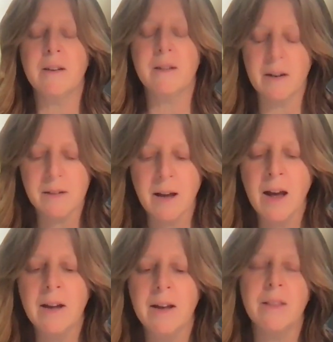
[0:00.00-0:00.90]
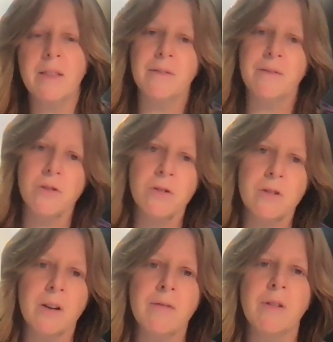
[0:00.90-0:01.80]
Tata, and the
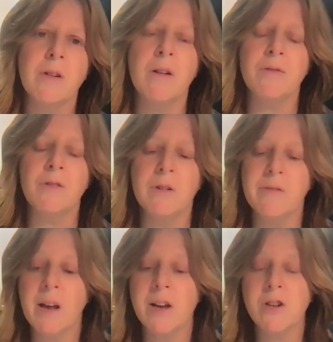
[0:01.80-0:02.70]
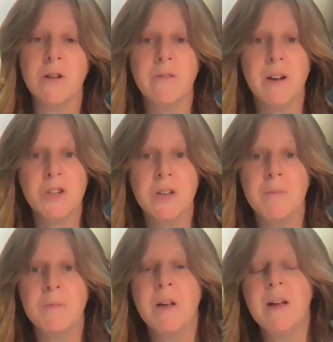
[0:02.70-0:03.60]
first level of unification of
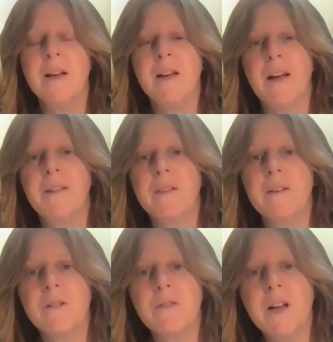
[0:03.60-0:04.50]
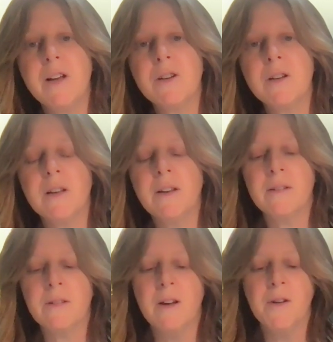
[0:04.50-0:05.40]
Hashem and the creation
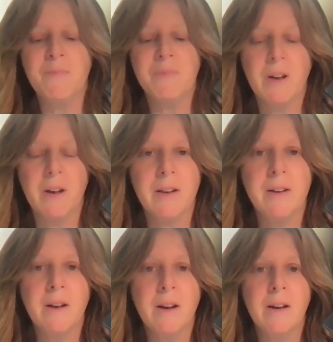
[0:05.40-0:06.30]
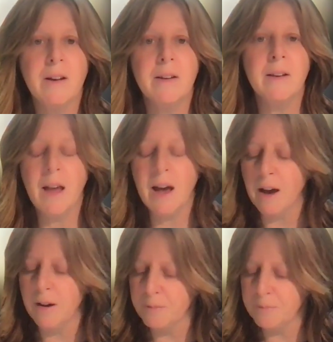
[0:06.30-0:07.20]
is Yechida
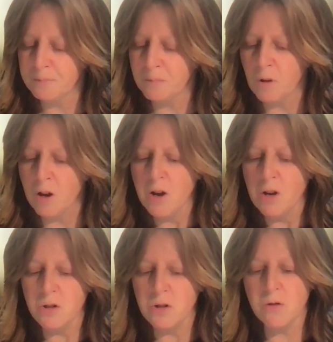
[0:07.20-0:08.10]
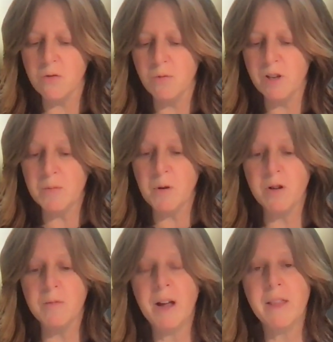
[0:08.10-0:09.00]
Ila'a. So we
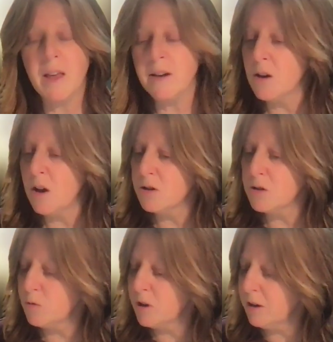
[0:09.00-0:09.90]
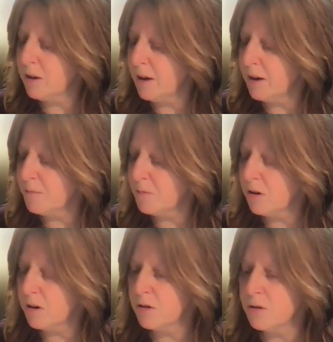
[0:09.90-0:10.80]
spoke about that last week, and I'm
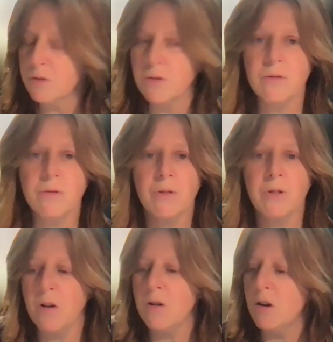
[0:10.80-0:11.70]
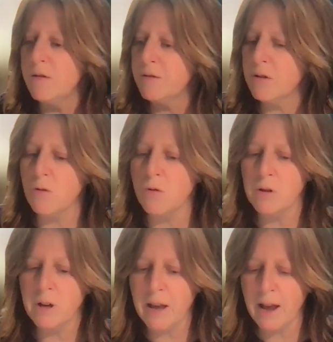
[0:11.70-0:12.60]
not going to go over it
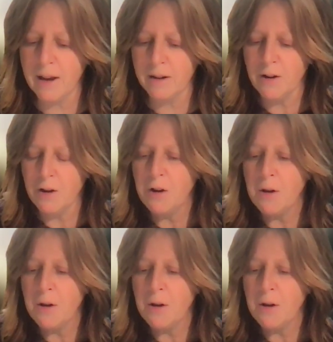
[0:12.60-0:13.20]
all again.